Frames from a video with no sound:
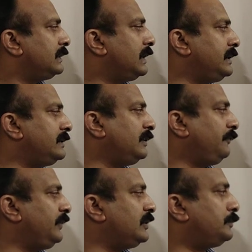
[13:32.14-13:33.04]
That is,
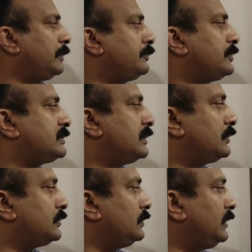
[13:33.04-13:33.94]
F is
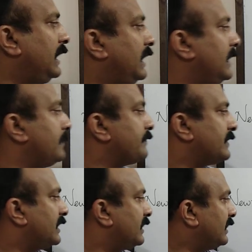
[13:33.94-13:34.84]
proportional to
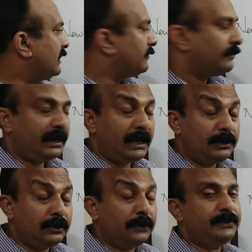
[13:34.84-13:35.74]

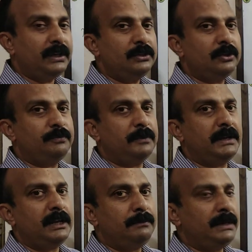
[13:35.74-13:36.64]
rate of change of
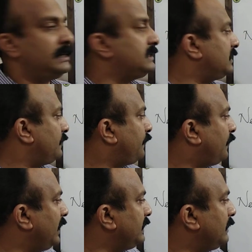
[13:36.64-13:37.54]
momentum means
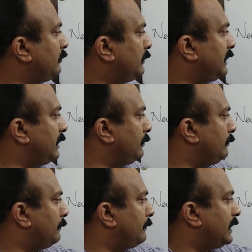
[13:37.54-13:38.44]
final
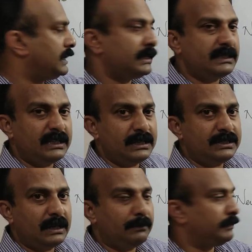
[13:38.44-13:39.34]
momentum minus
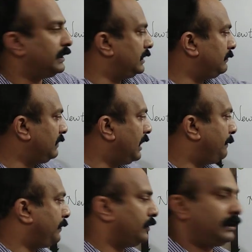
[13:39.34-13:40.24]
initial momentum
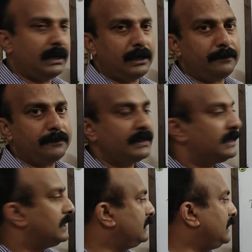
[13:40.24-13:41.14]
upon time.
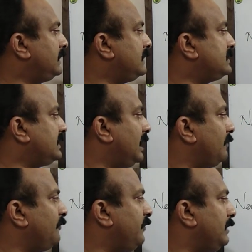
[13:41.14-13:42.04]
That is
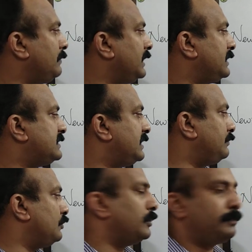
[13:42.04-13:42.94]
mv minus
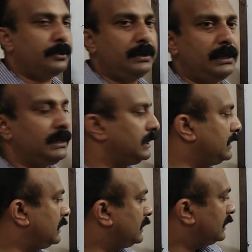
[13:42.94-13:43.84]
mu upon t.